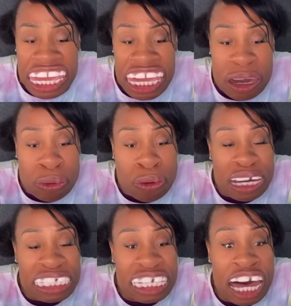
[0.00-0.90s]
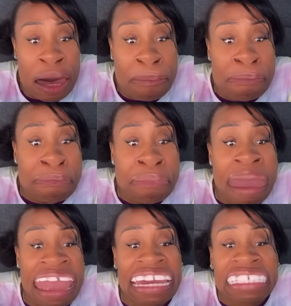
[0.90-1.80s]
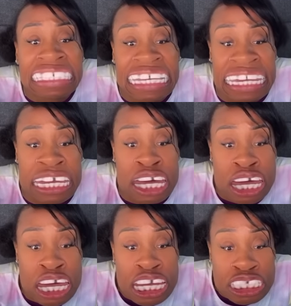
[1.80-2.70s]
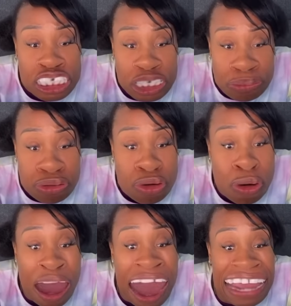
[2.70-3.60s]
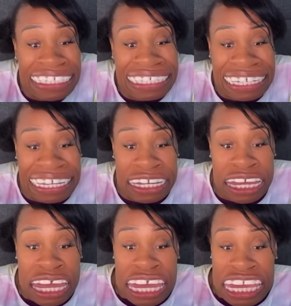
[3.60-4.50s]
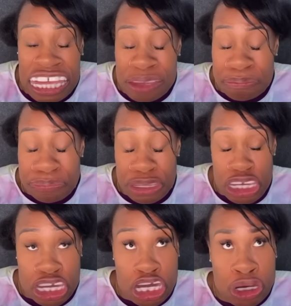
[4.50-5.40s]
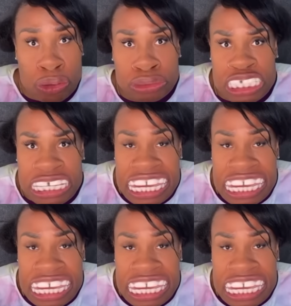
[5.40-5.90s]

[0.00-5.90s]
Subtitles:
It was amazing, surprising, beaut.